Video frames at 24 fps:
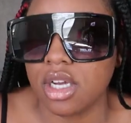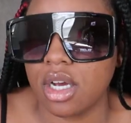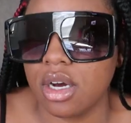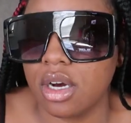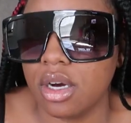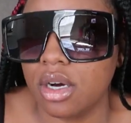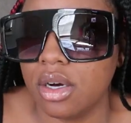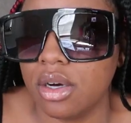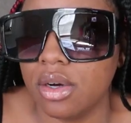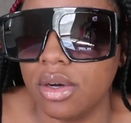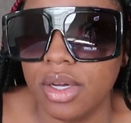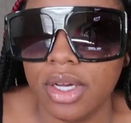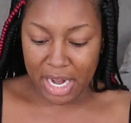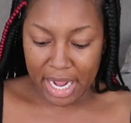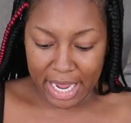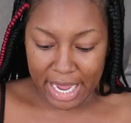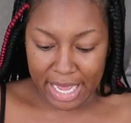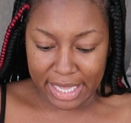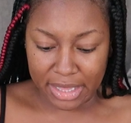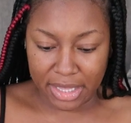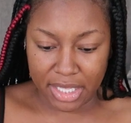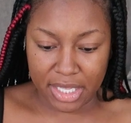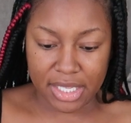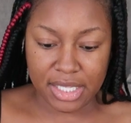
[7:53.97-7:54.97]
y'all. Then I
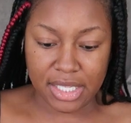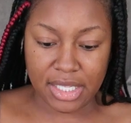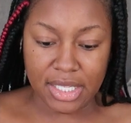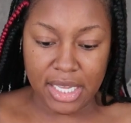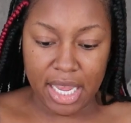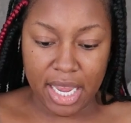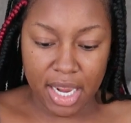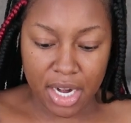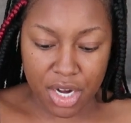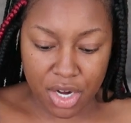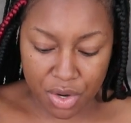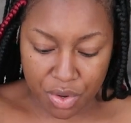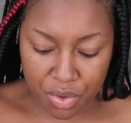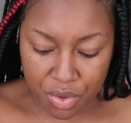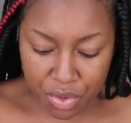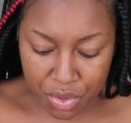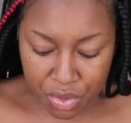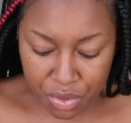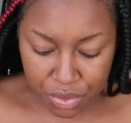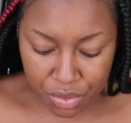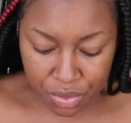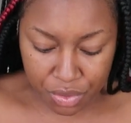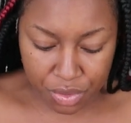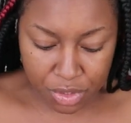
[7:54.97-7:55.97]
got these
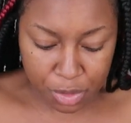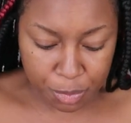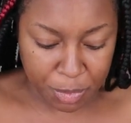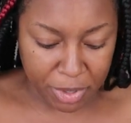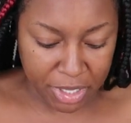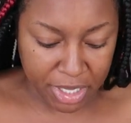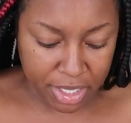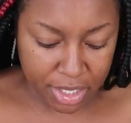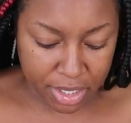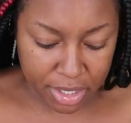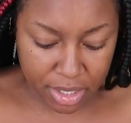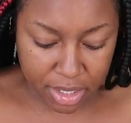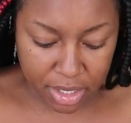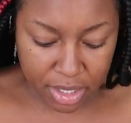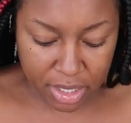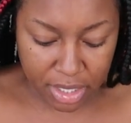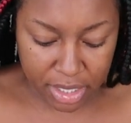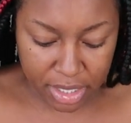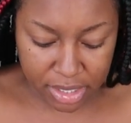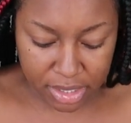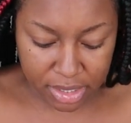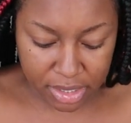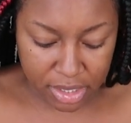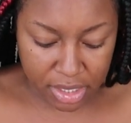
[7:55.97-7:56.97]
sandals
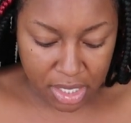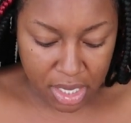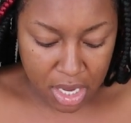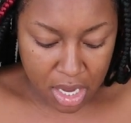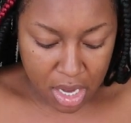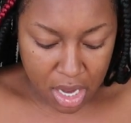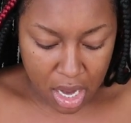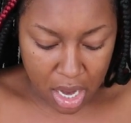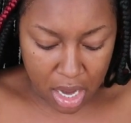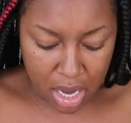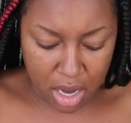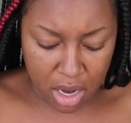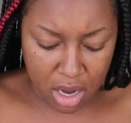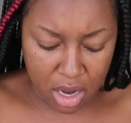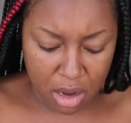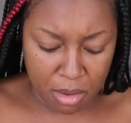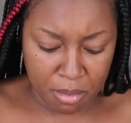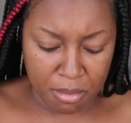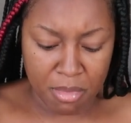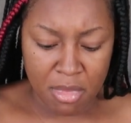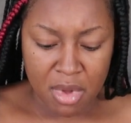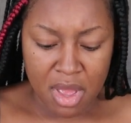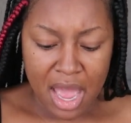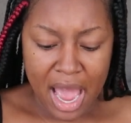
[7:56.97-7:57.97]
because
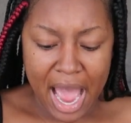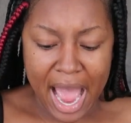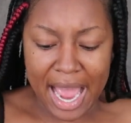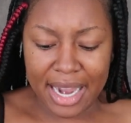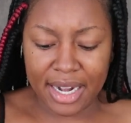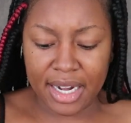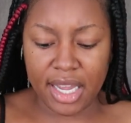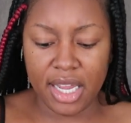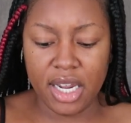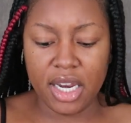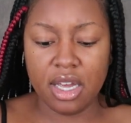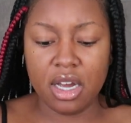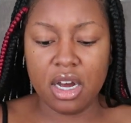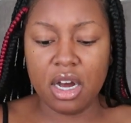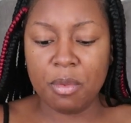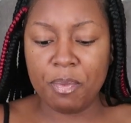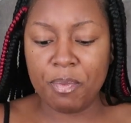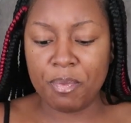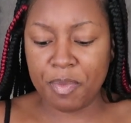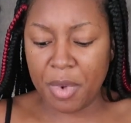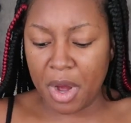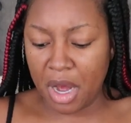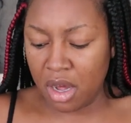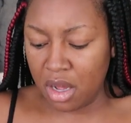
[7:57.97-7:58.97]
I needed
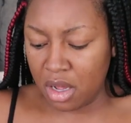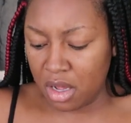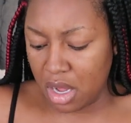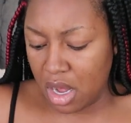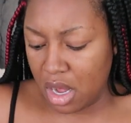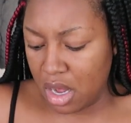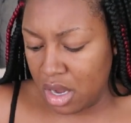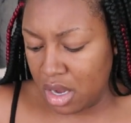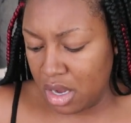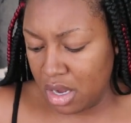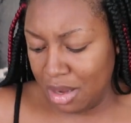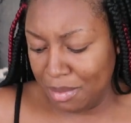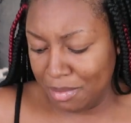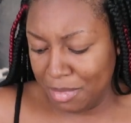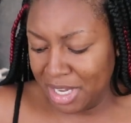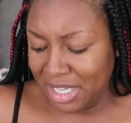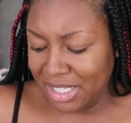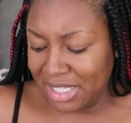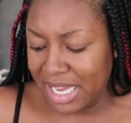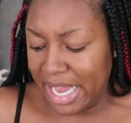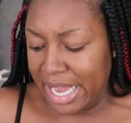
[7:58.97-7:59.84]
a